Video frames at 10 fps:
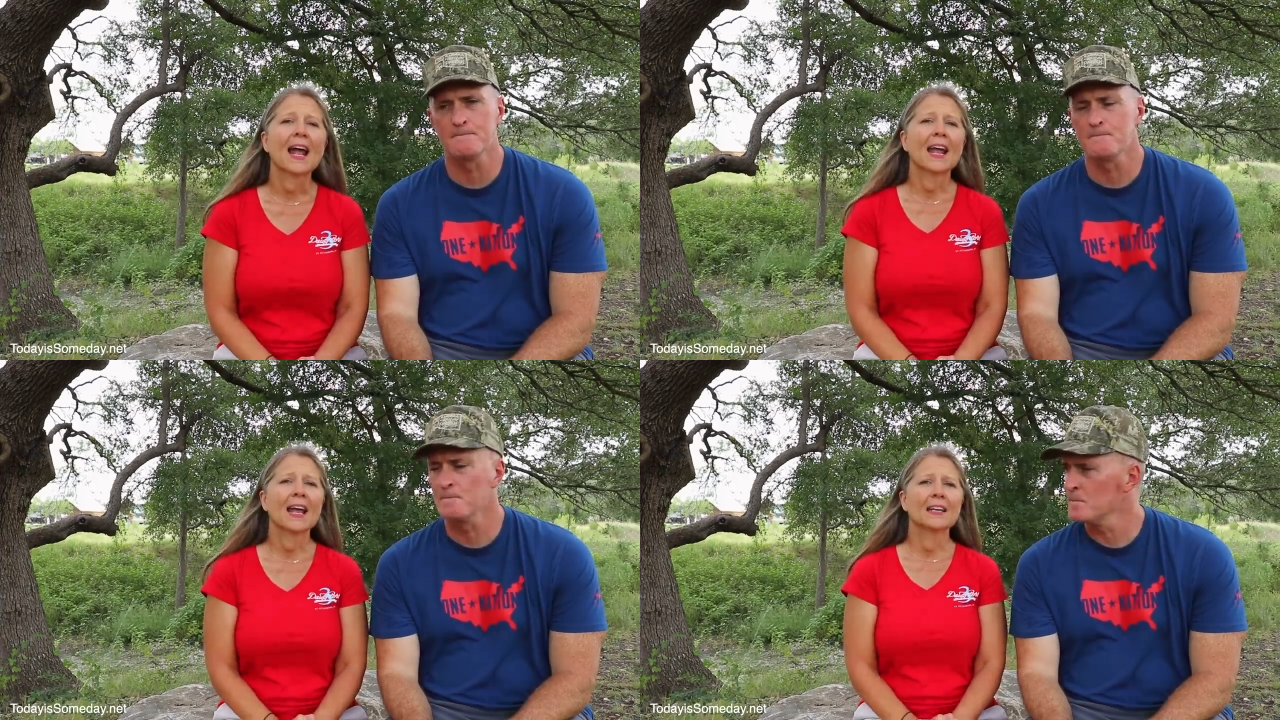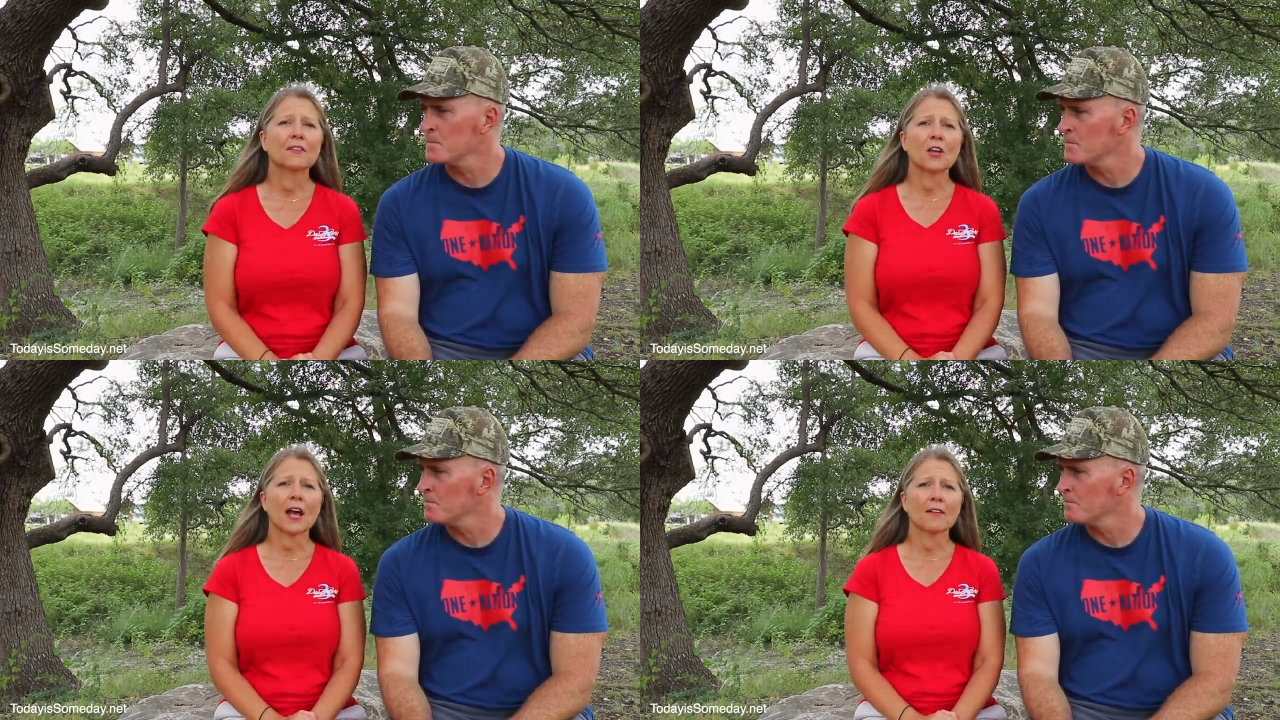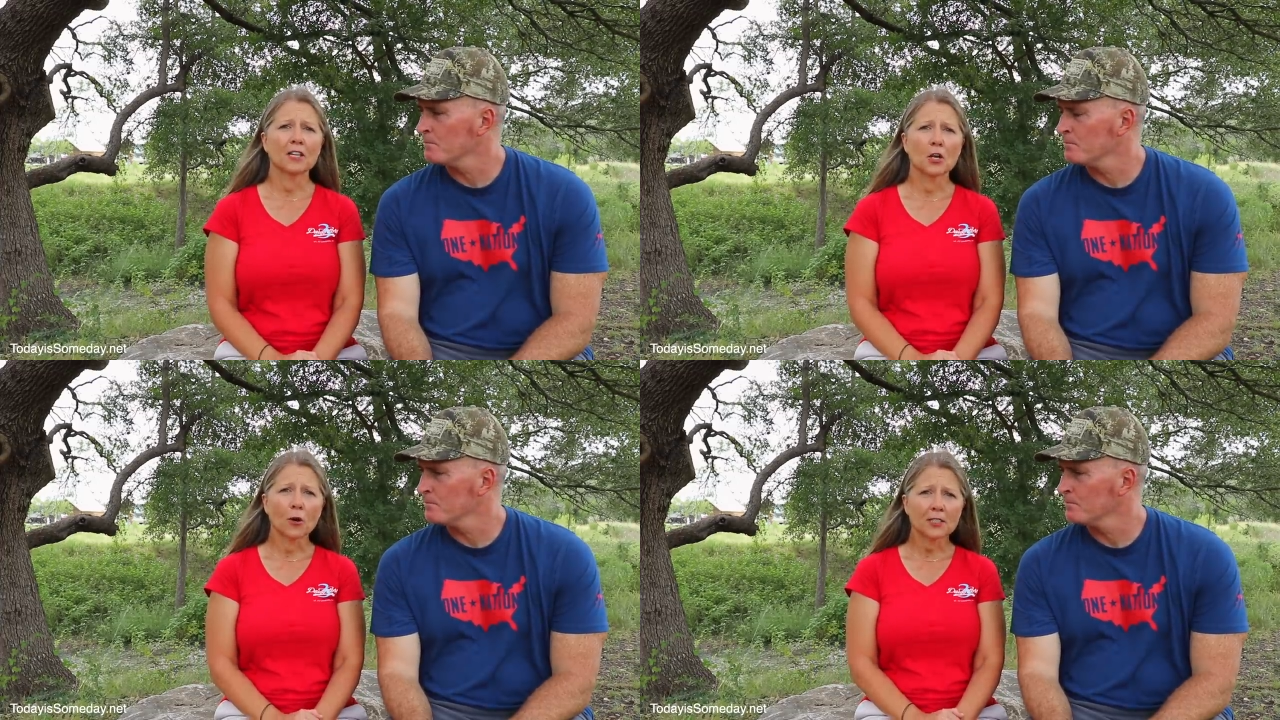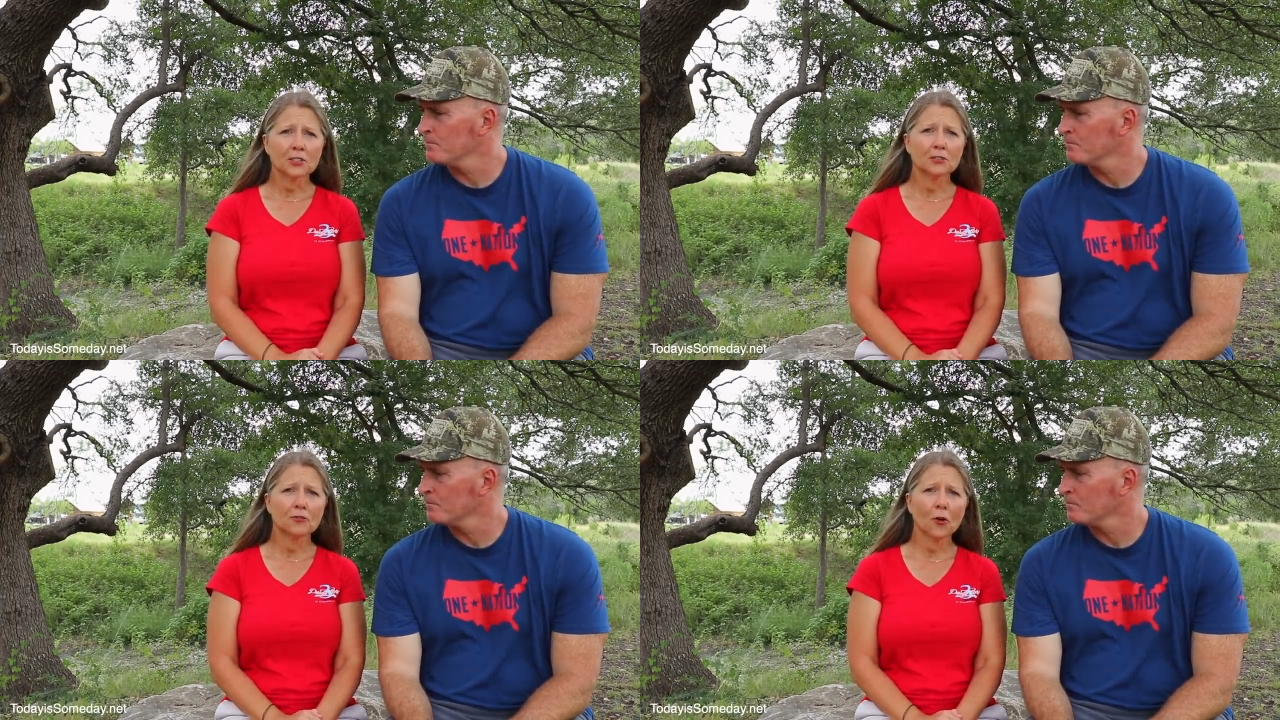Speaker 1: And if you have any
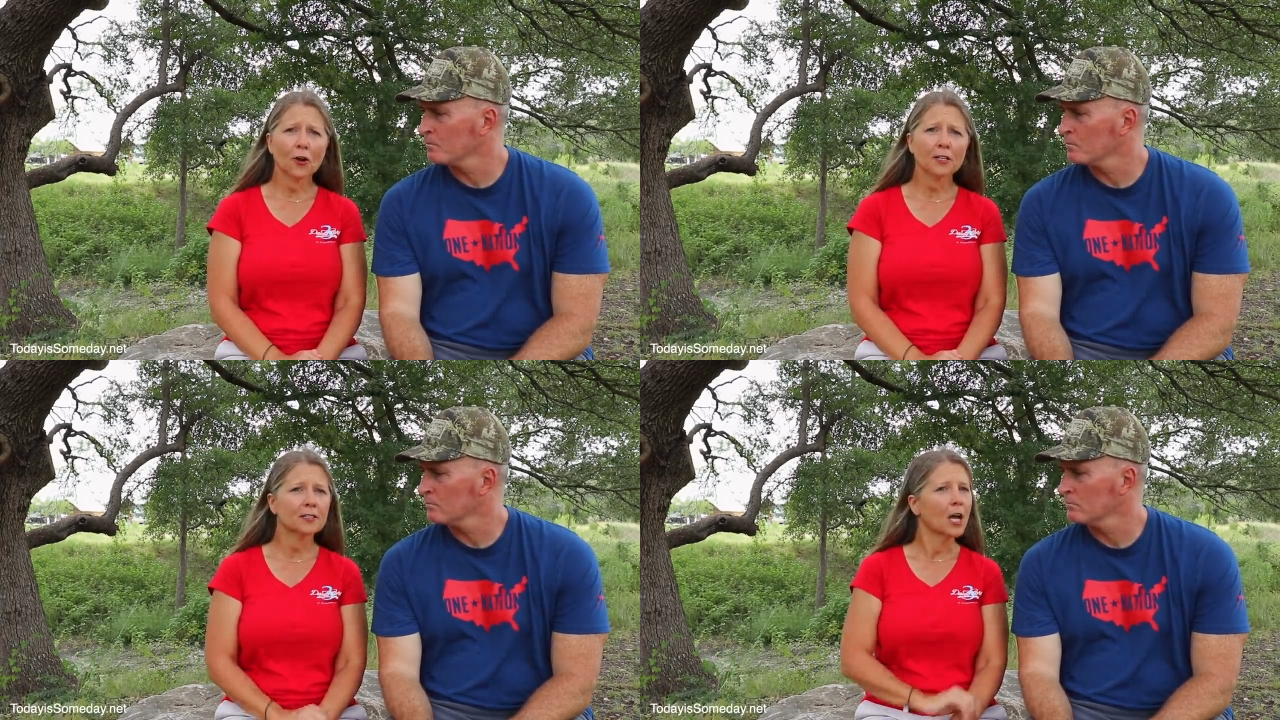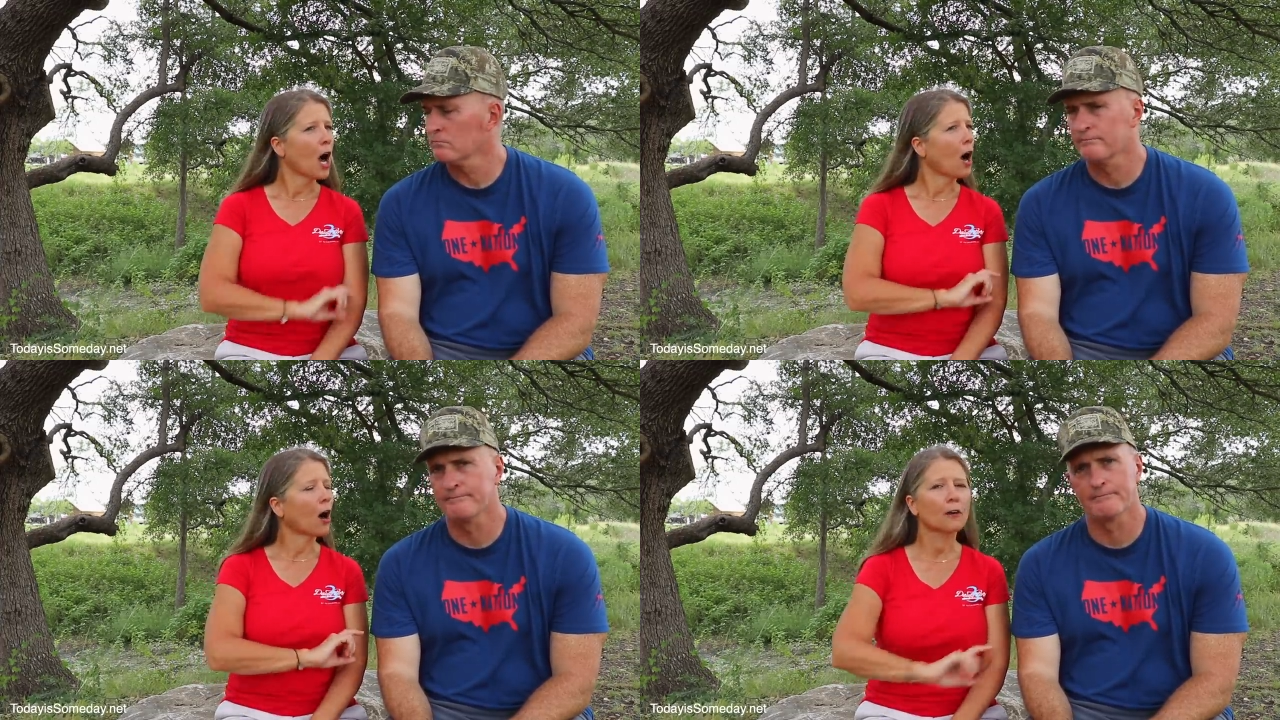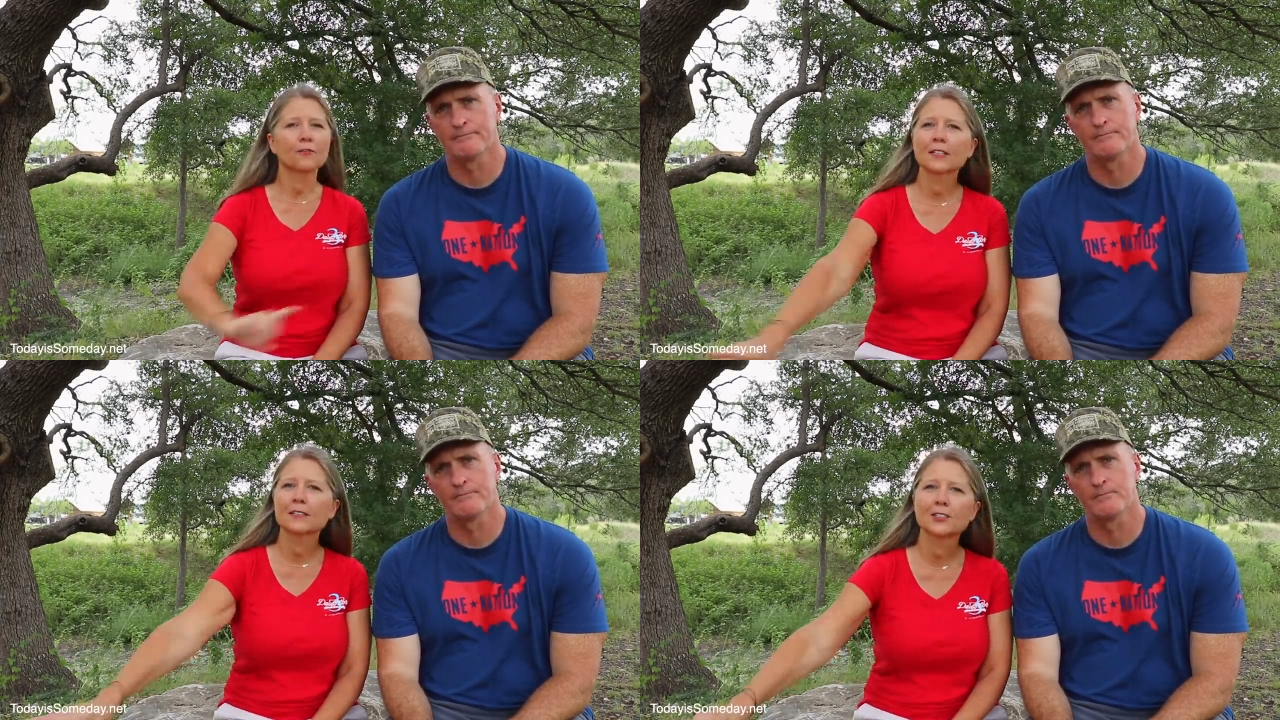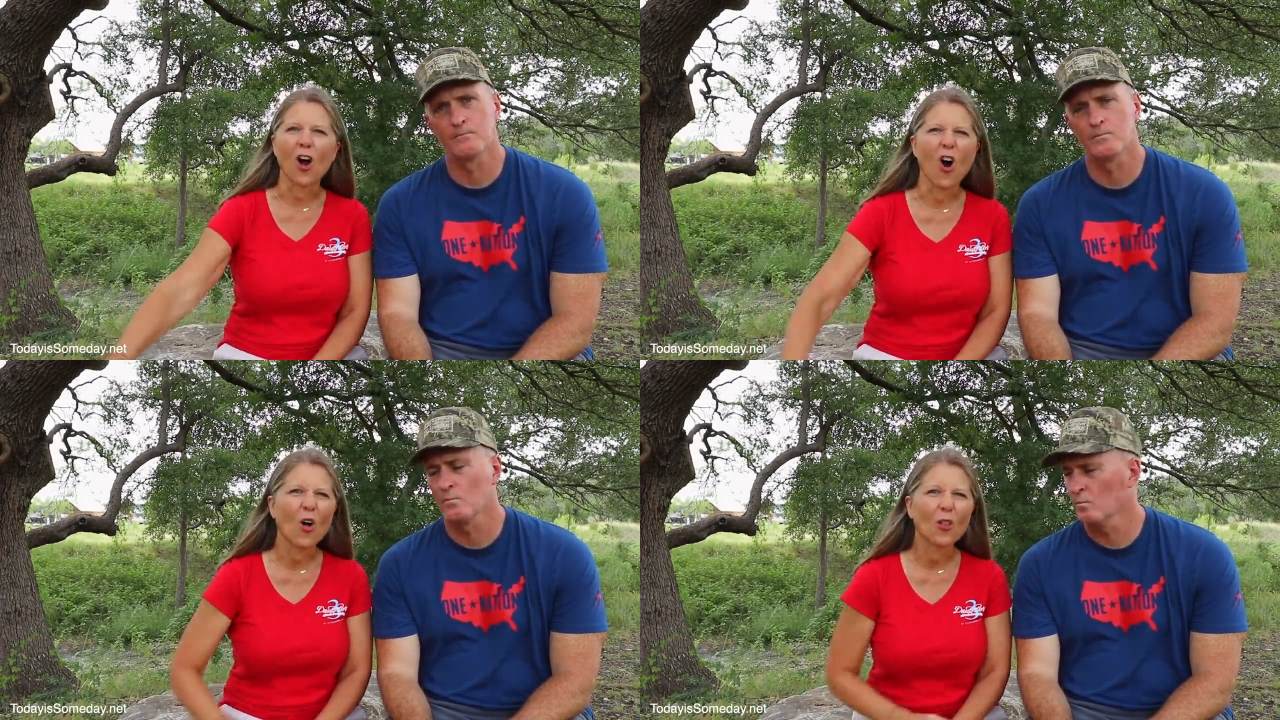questions for us, RVillage
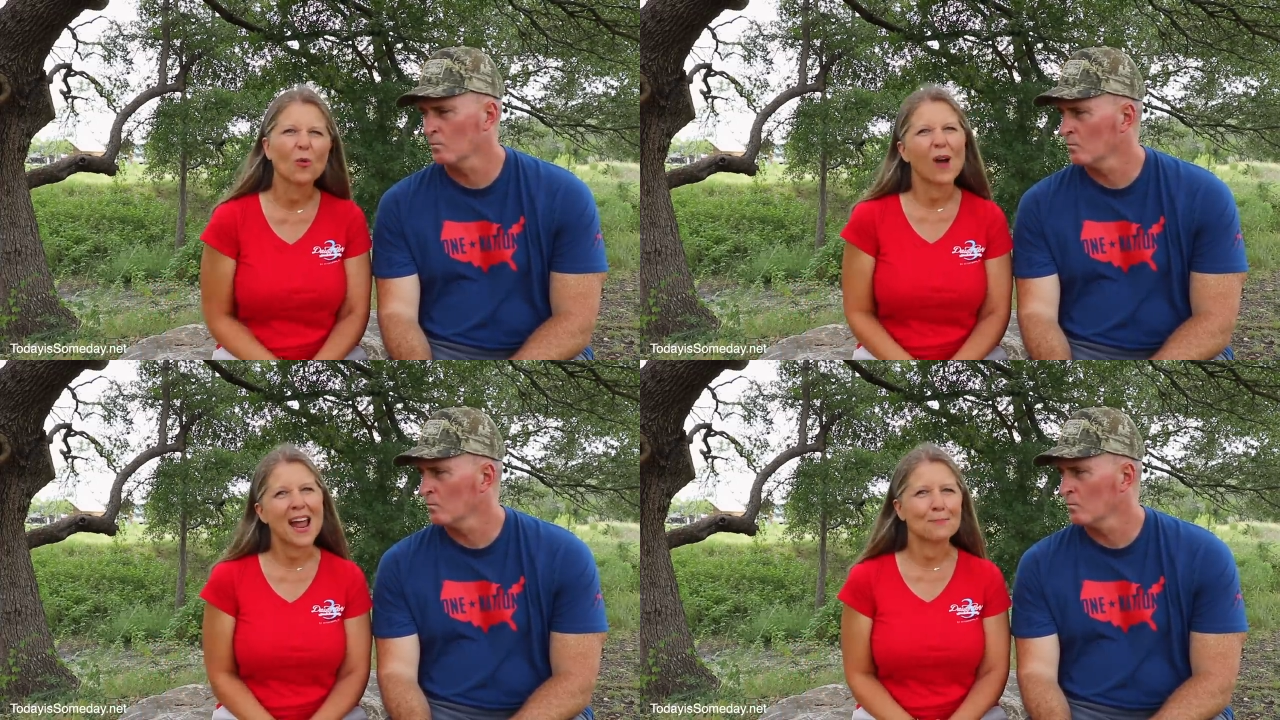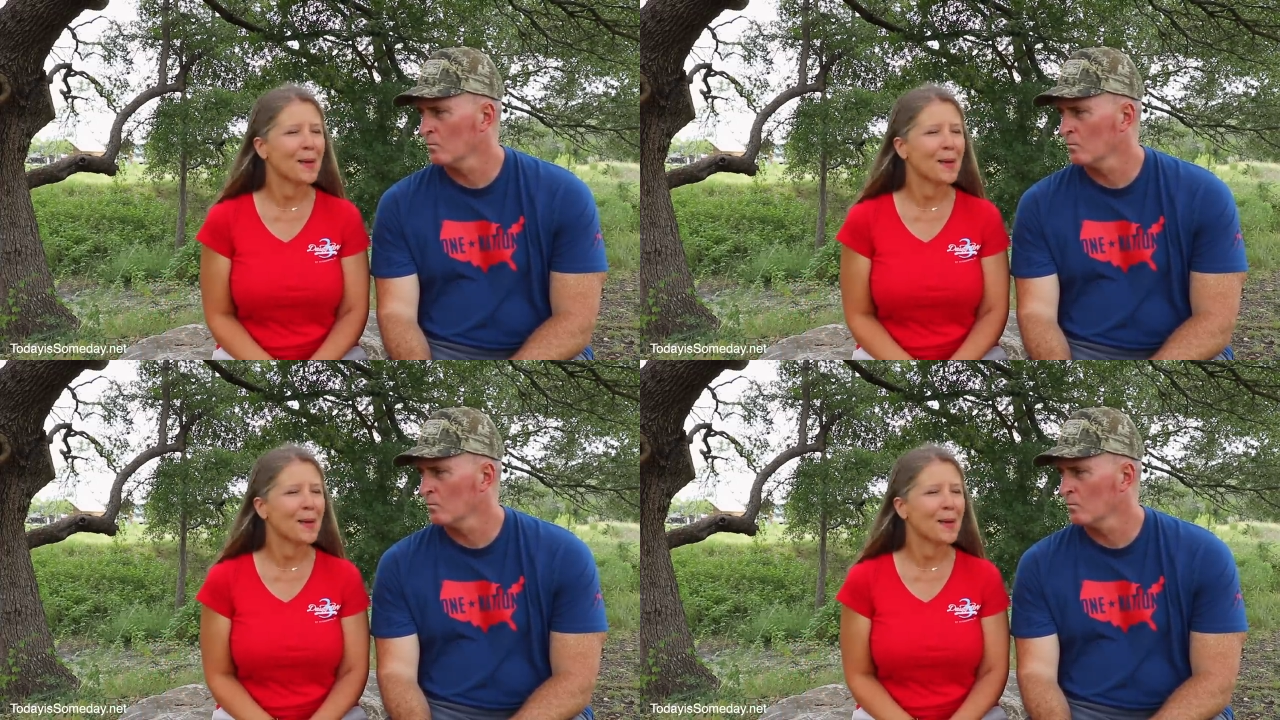all the way,